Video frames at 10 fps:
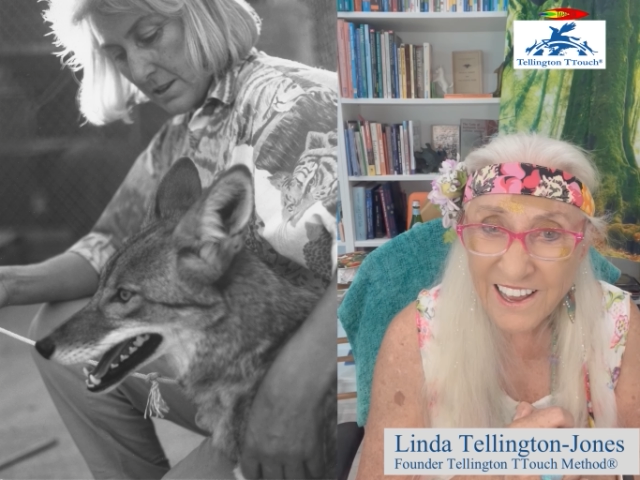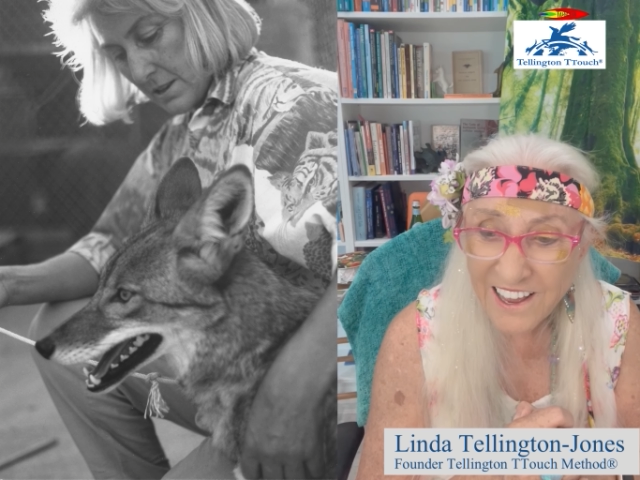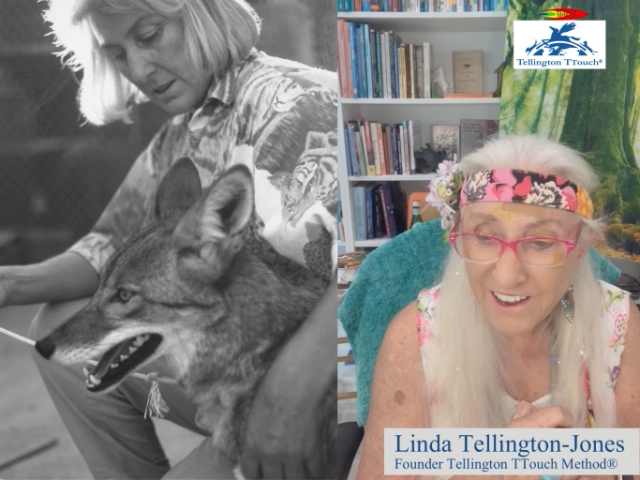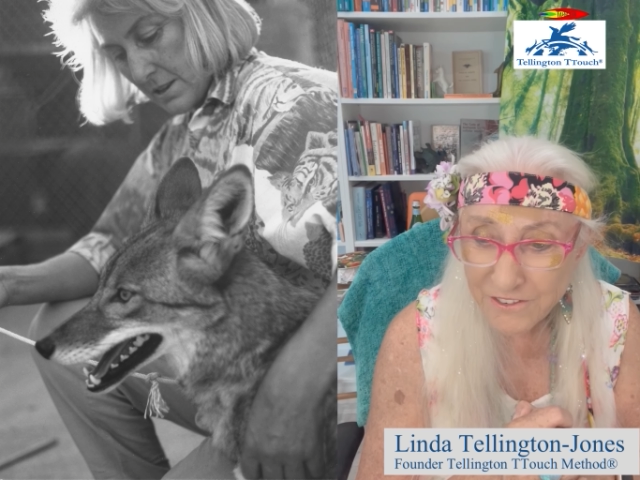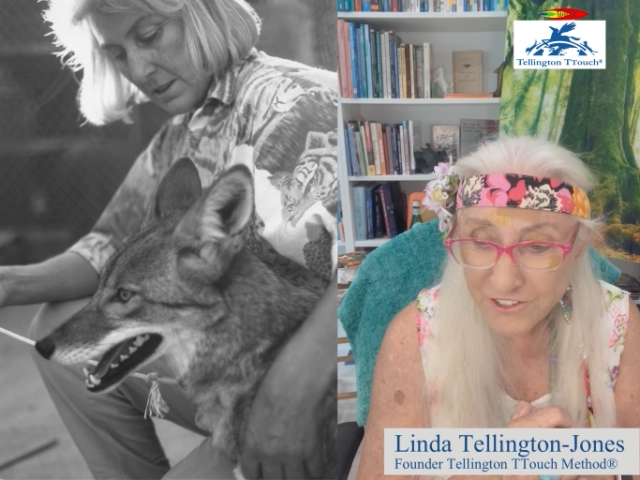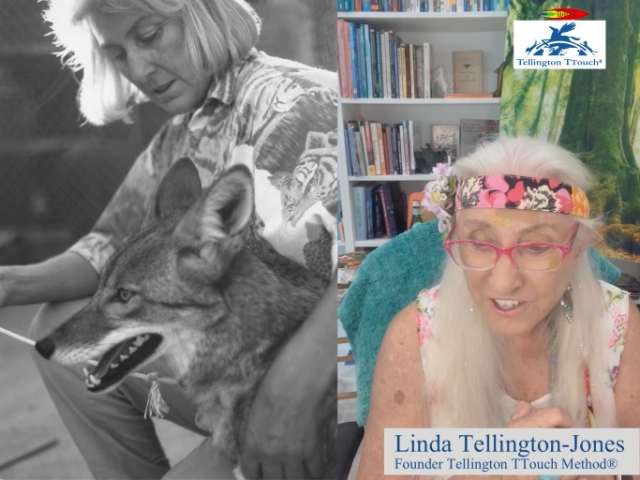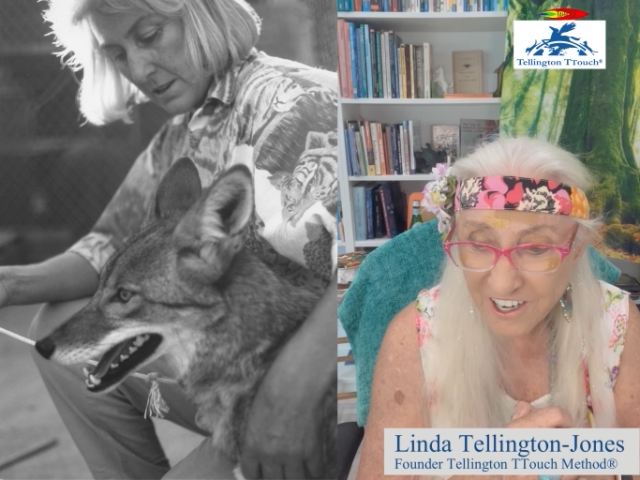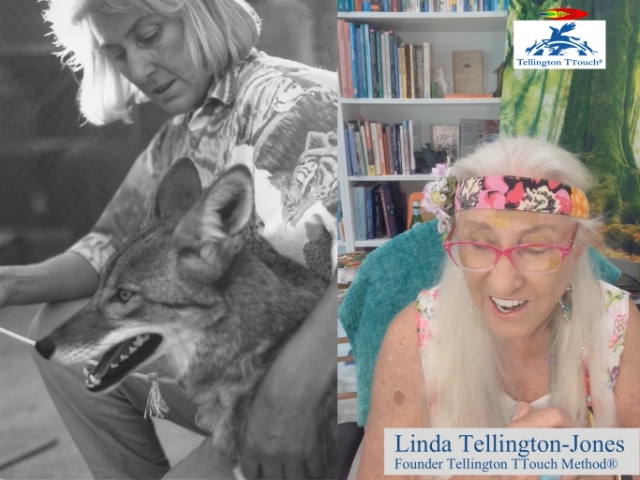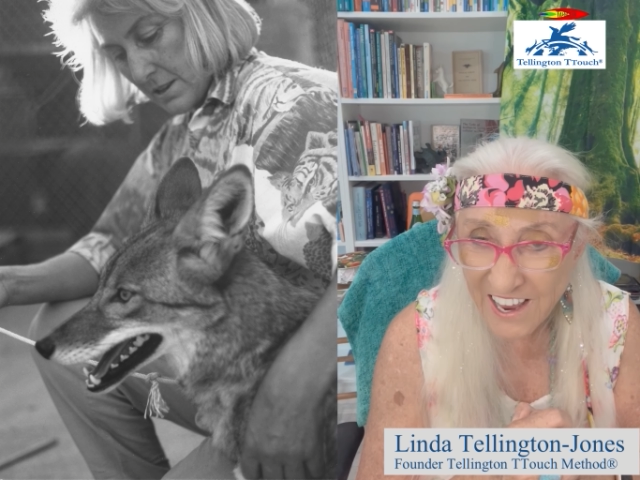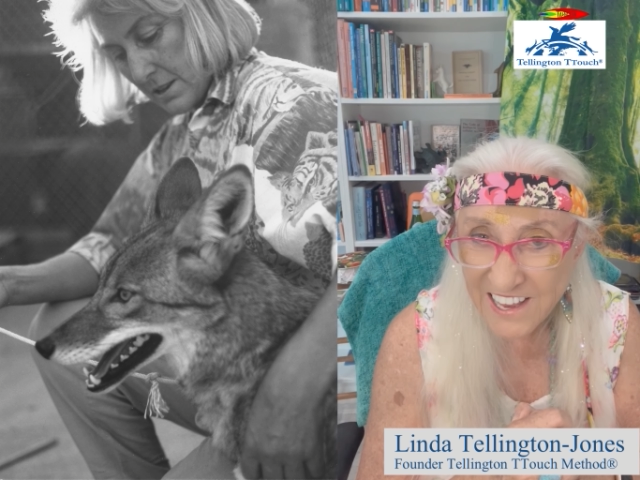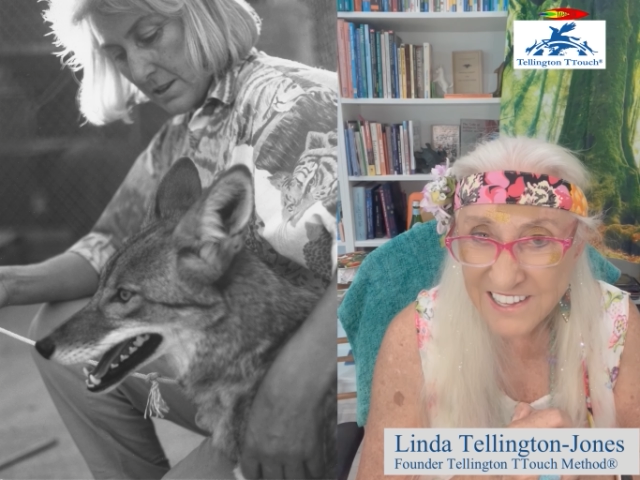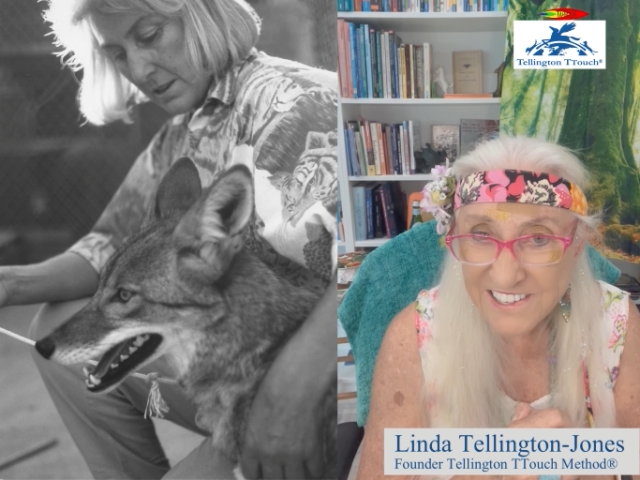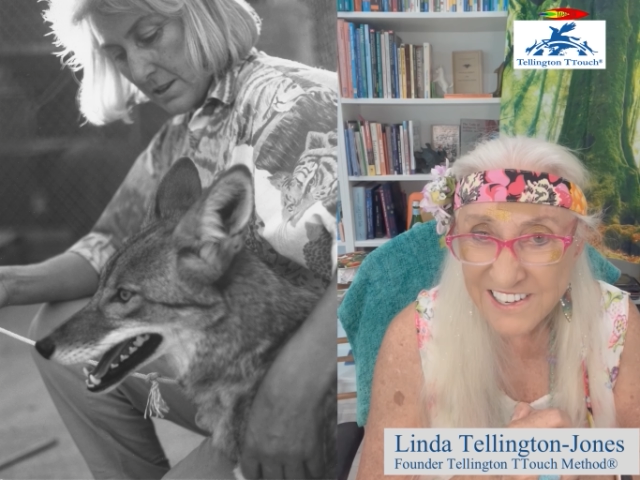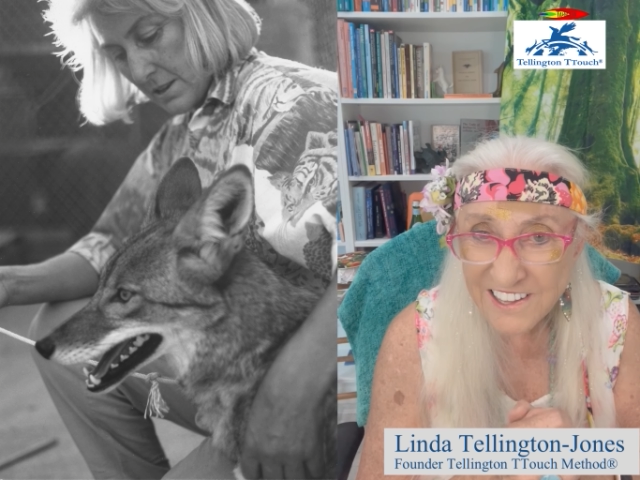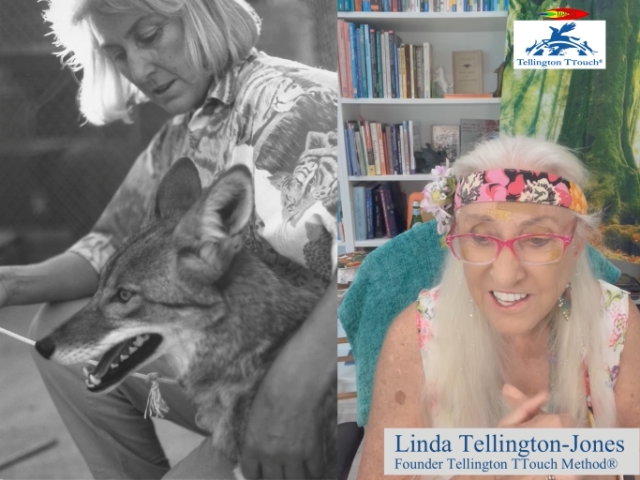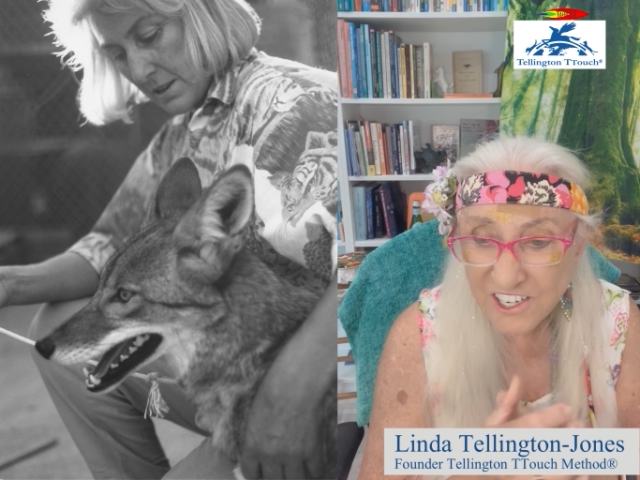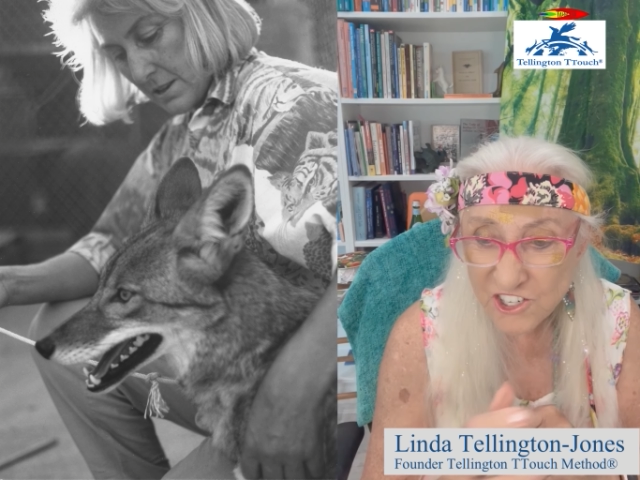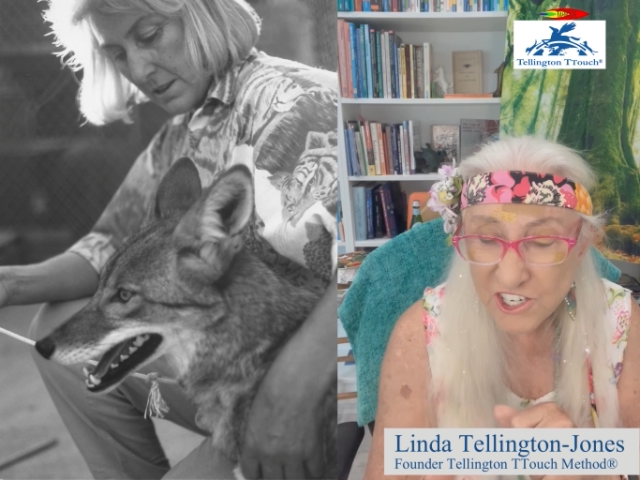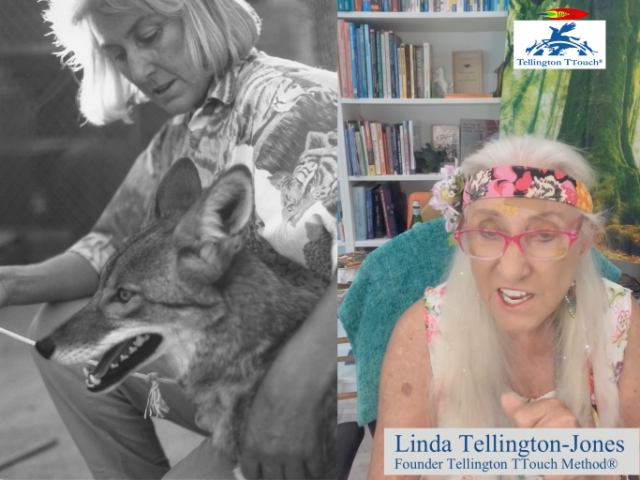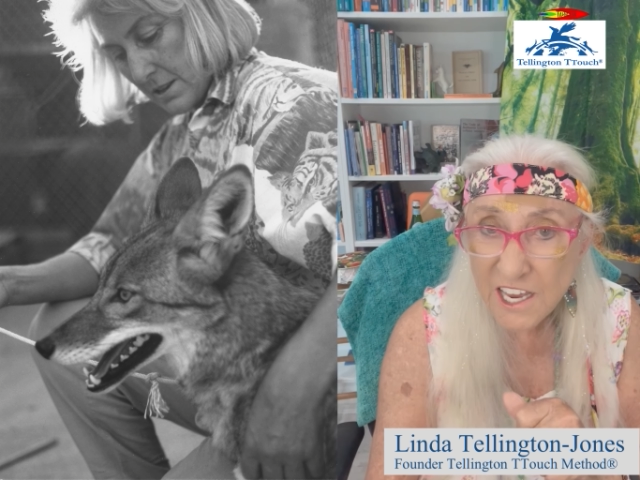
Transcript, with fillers: after and said that she